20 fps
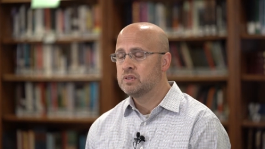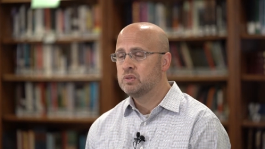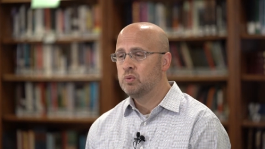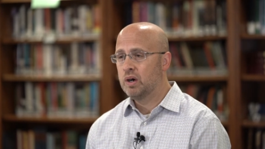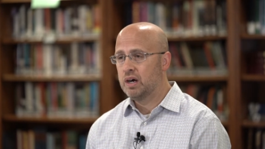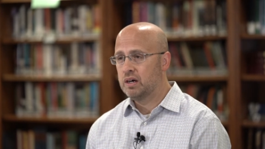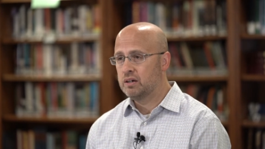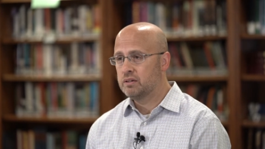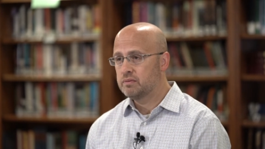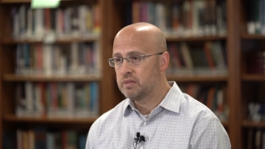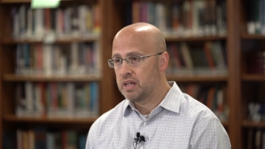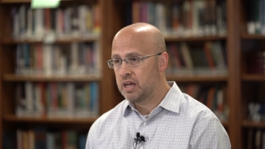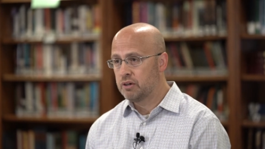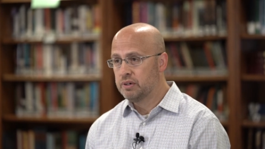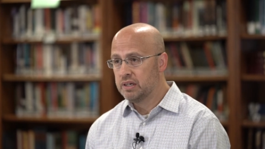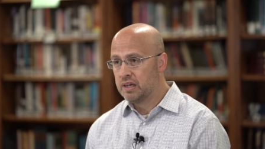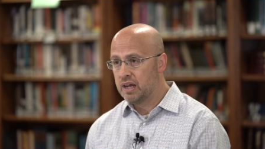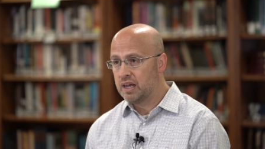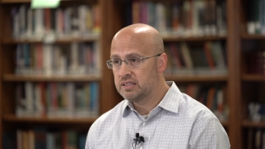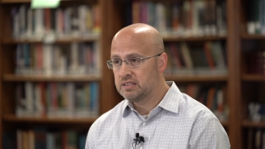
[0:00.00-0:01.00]
Well, I
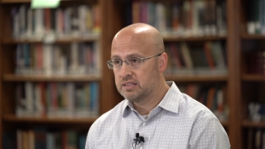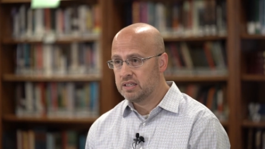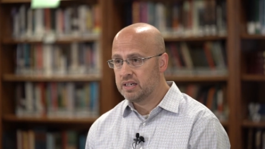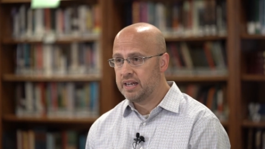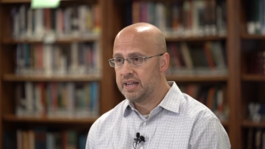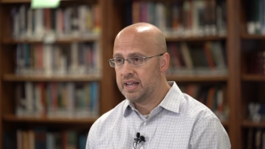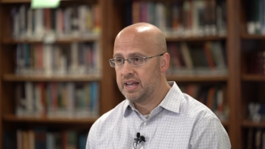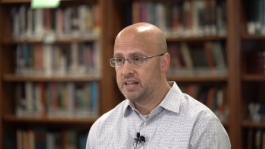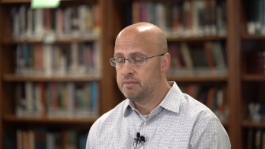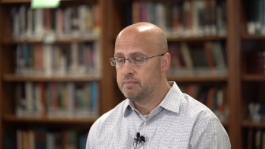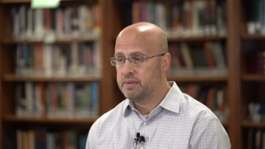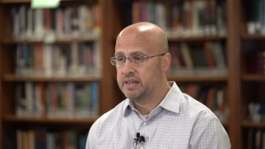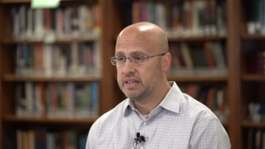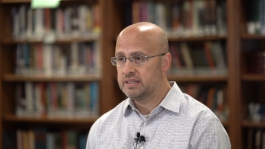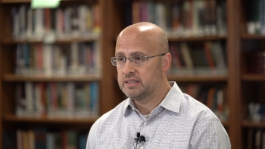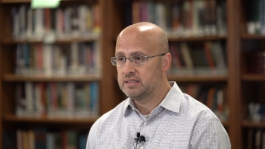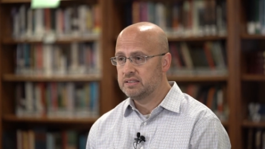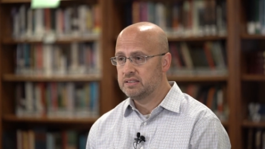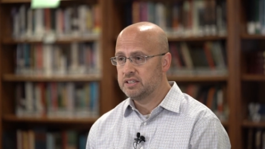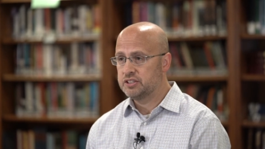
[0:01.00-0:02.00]
realized that I had to make a
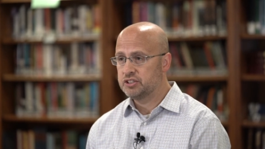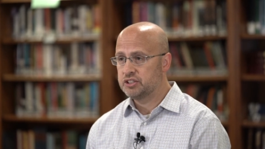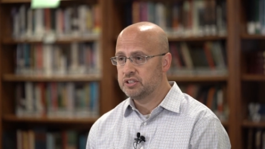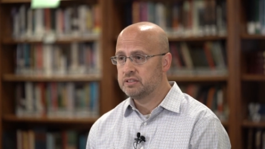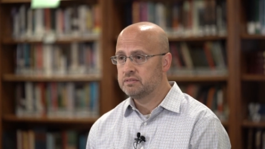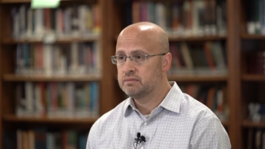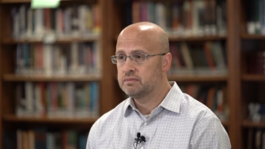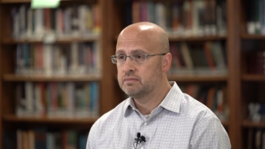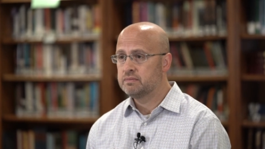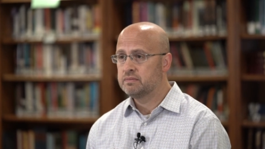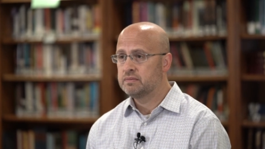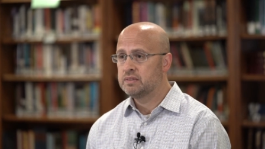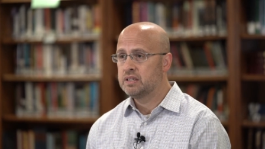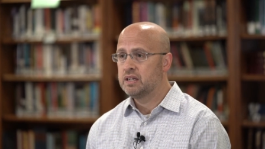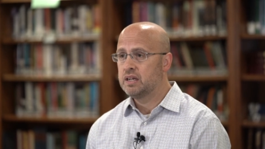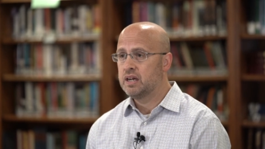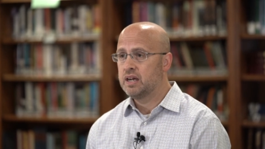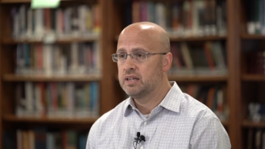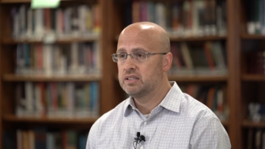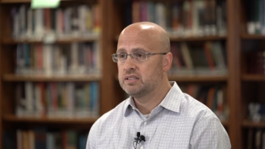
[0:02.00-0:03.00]
decision.
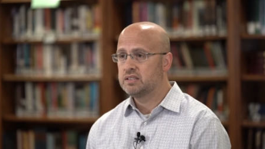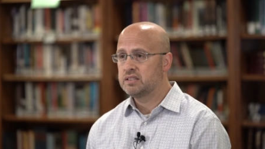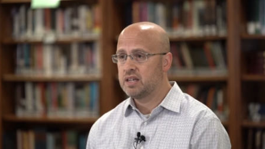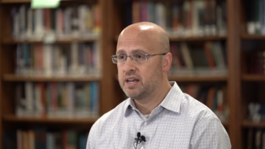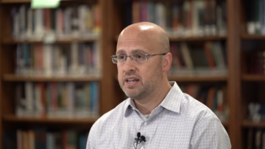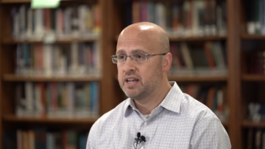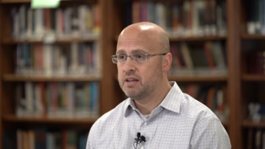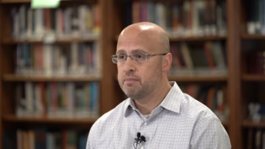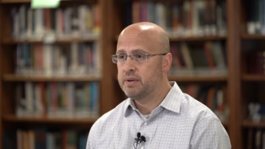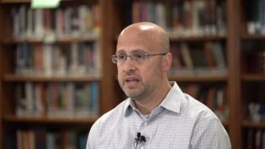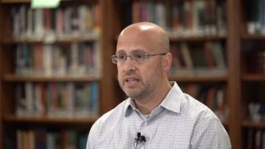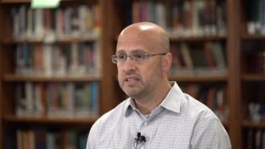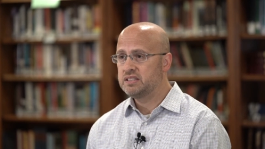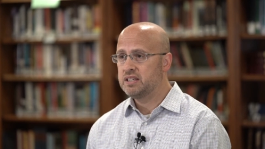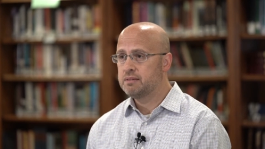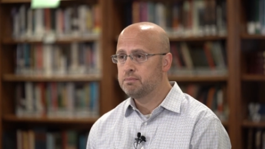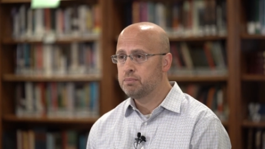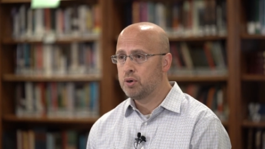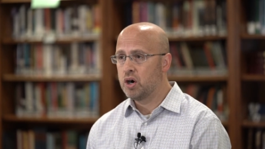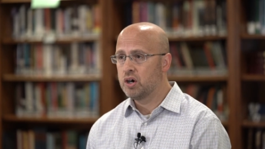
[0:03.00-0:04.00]
I decided, based
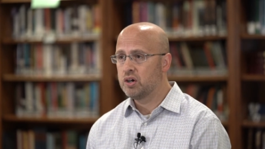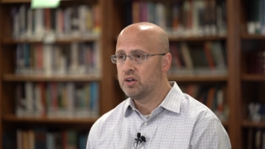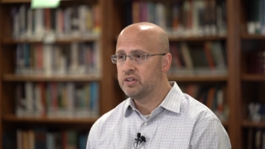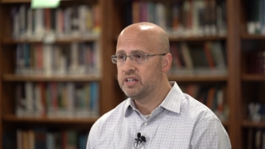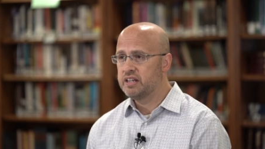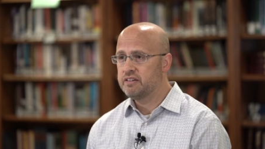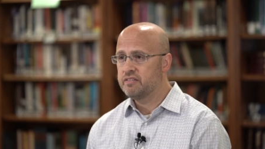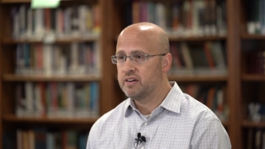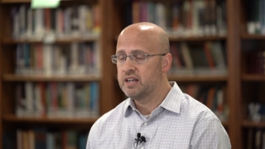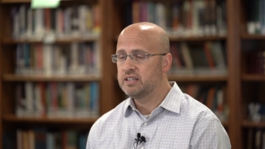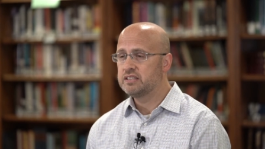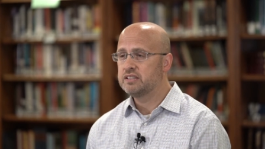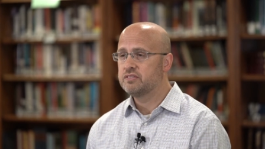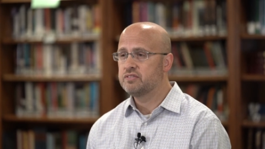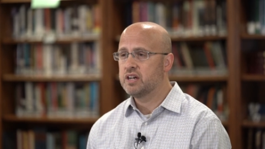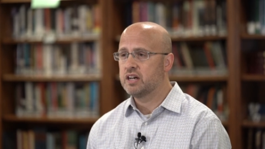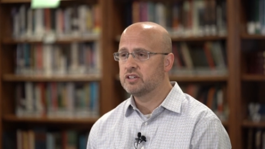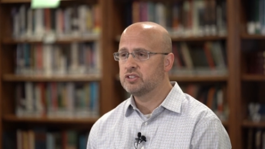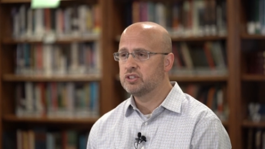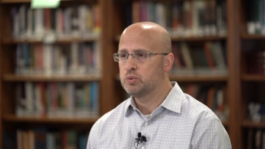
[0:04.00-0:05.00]
in part on the advice of
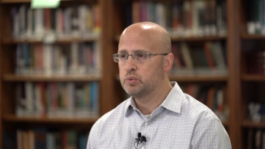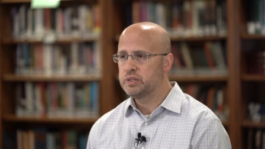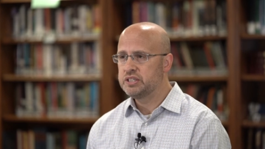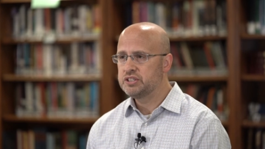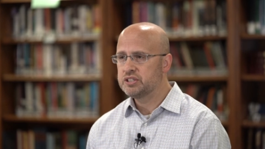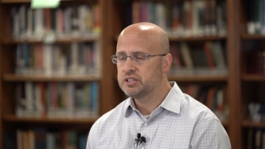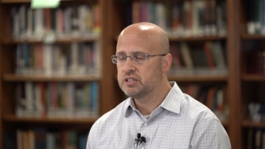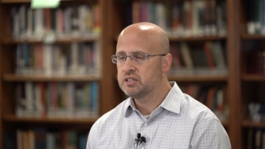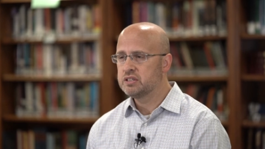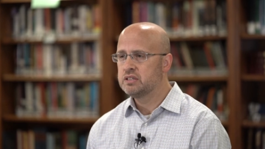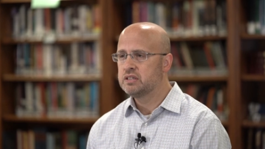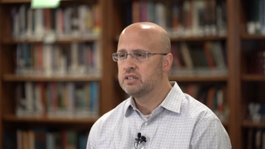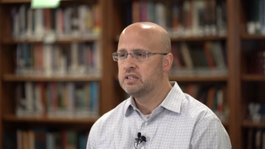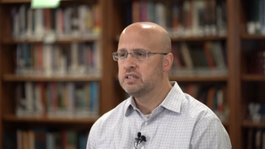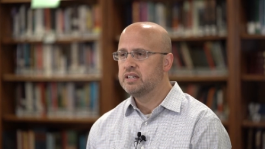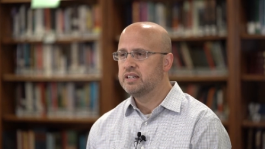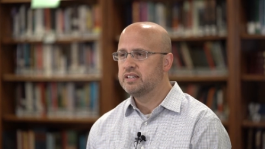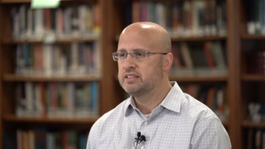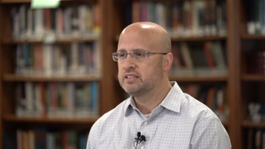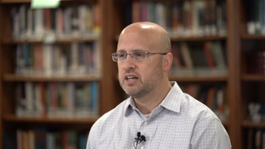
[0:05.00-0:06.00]
Dr. Winter
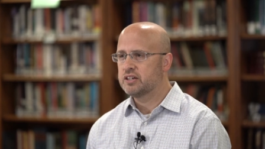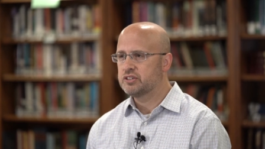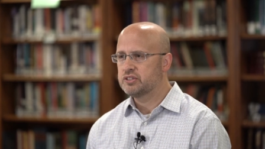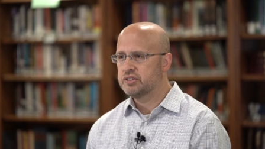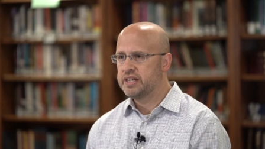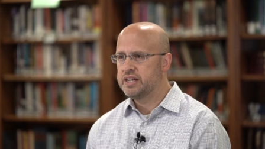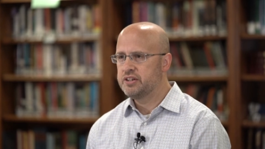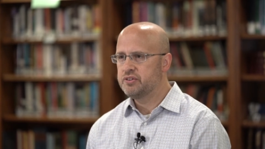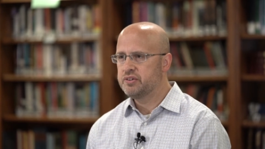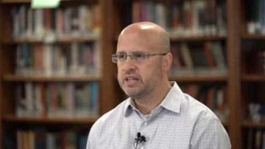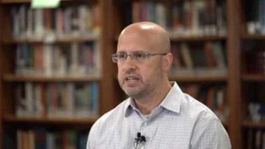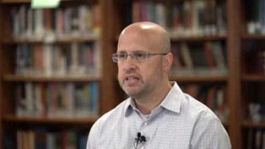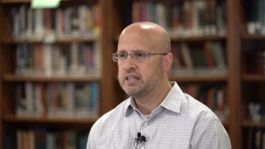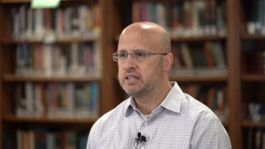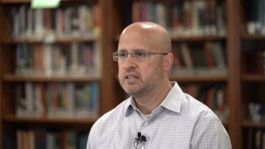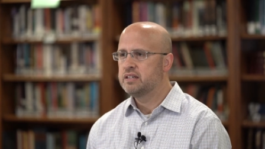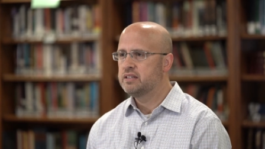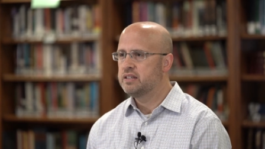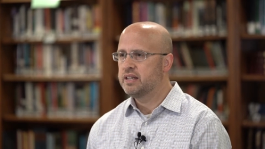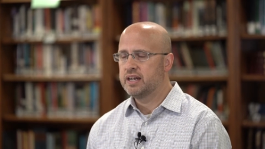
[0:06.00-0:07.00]
and Dr. Henry,
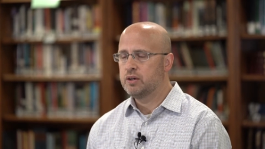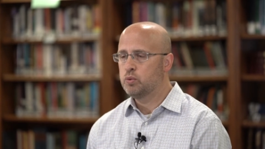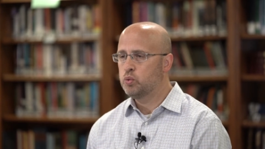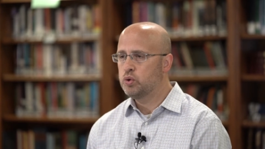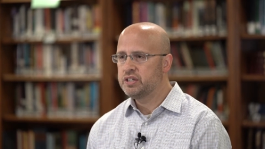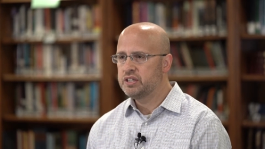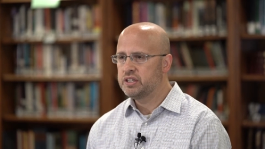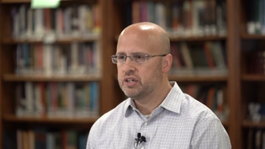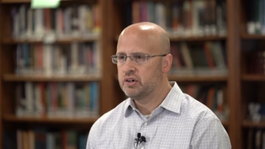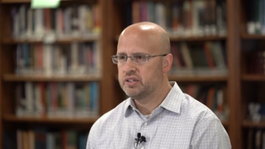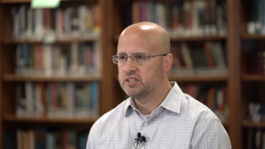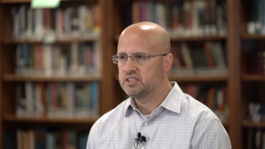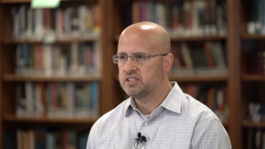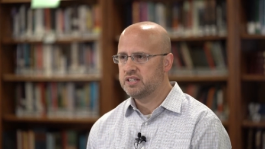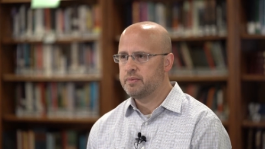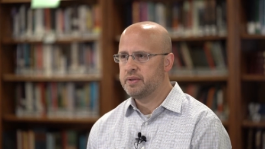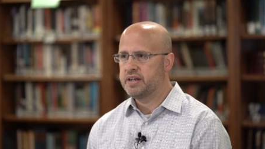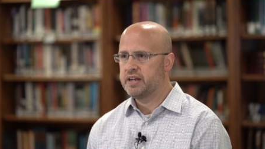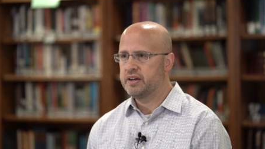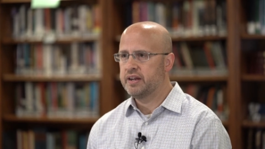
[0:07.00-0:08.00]
that I wouldn't go to
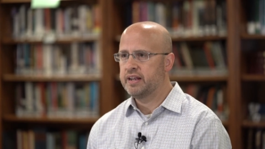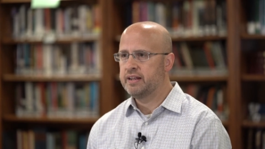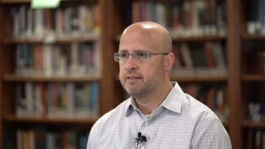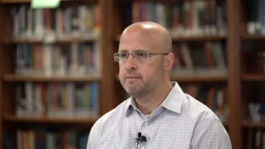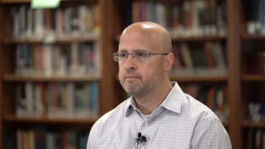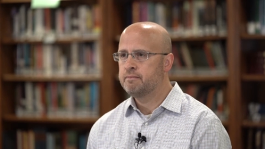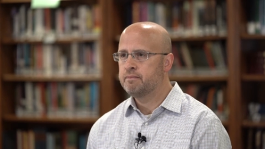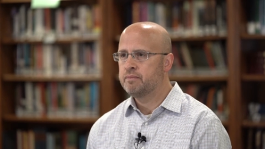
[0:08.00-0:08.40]
seminary.